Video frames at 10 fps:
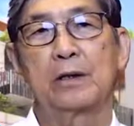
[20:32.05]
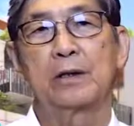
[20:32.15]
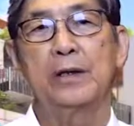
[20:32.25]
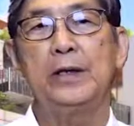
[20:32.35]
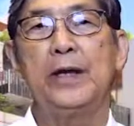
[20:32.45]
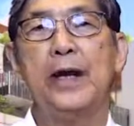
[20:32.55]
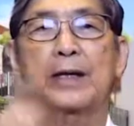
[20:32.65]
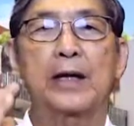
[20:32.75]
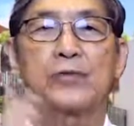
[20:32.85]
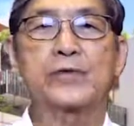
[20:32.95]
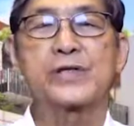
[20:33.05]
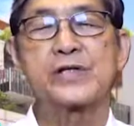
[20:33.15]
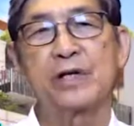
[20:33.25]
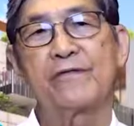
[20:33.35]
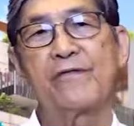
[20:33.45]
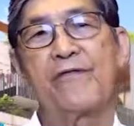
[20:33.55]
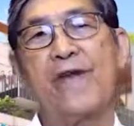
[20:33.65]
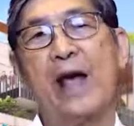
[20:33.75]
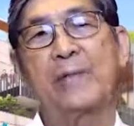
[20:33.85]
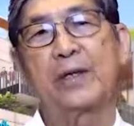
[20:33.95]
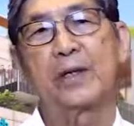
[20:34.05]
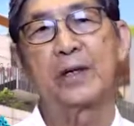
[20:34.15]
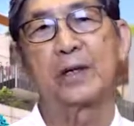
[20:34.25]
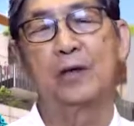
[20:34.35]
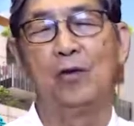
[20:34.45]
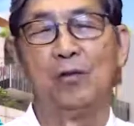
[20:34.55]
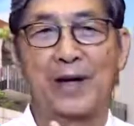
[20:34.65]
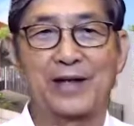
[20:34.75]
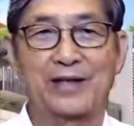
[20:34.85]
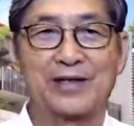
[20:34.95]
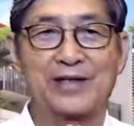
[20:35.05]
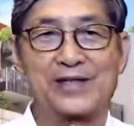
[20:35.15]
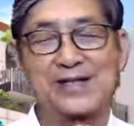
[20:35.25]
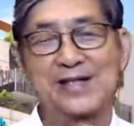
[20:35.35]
He encounters a famine. Oh my goodness.